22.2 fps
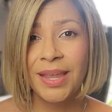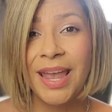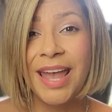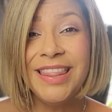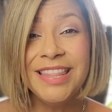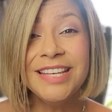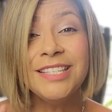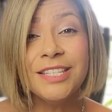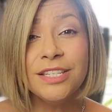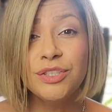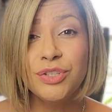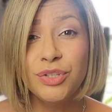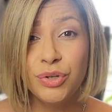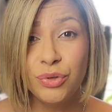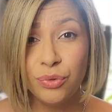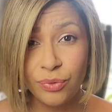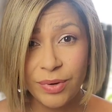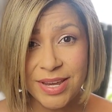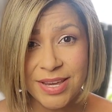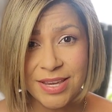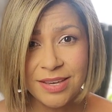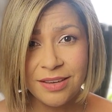And this is
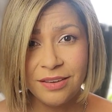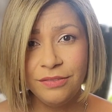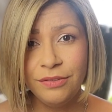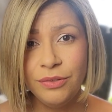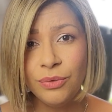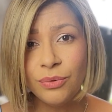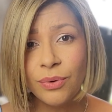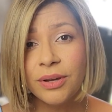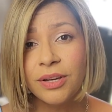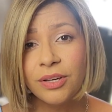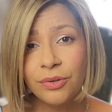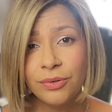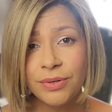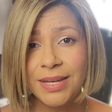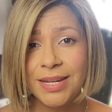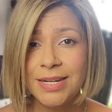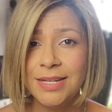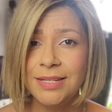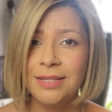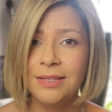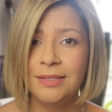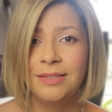great. If you are
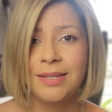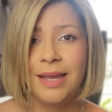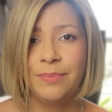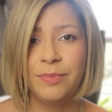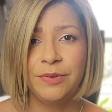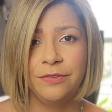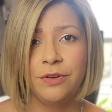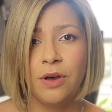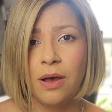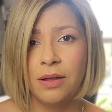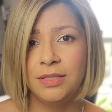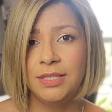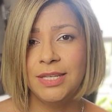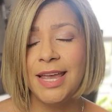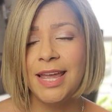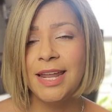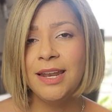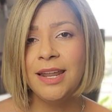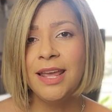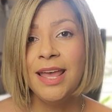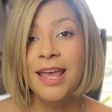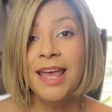creating this type of
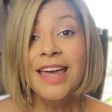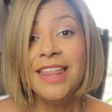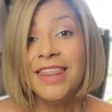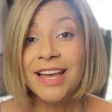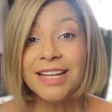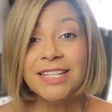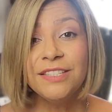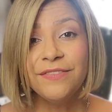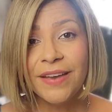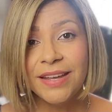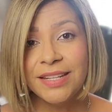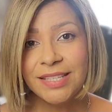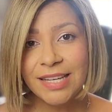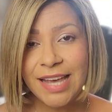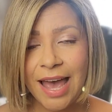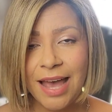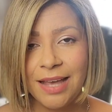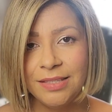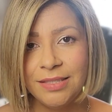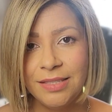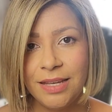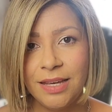content, that's
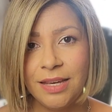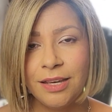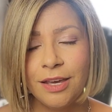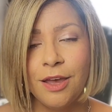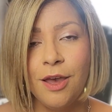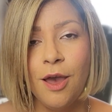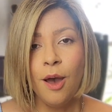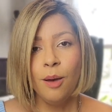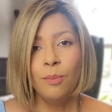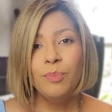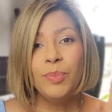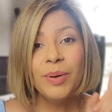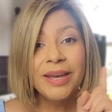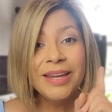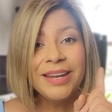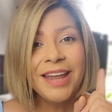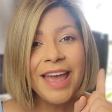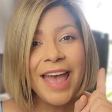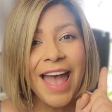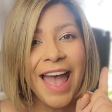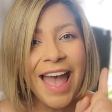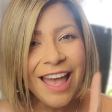fantastic.
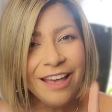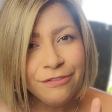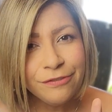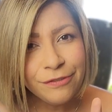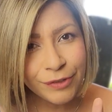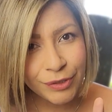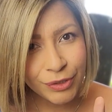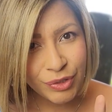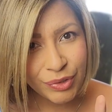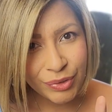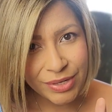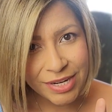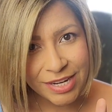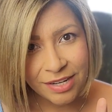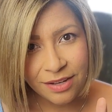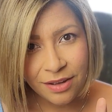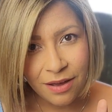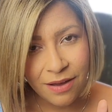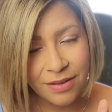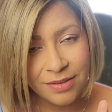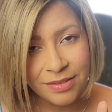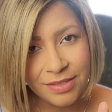But evergreen
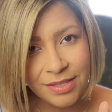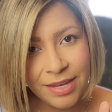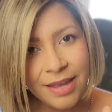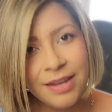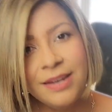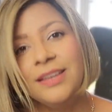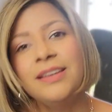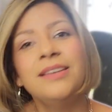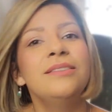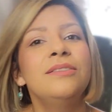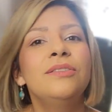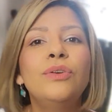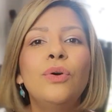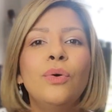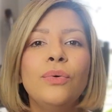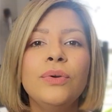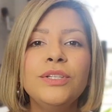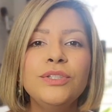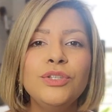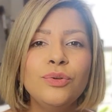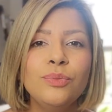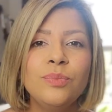content is
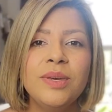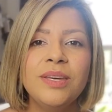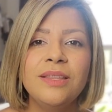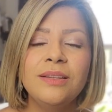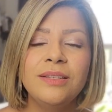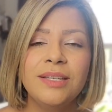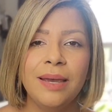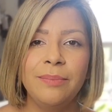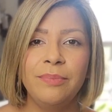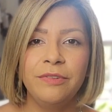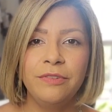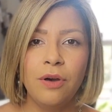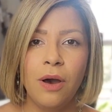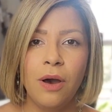going to be the type of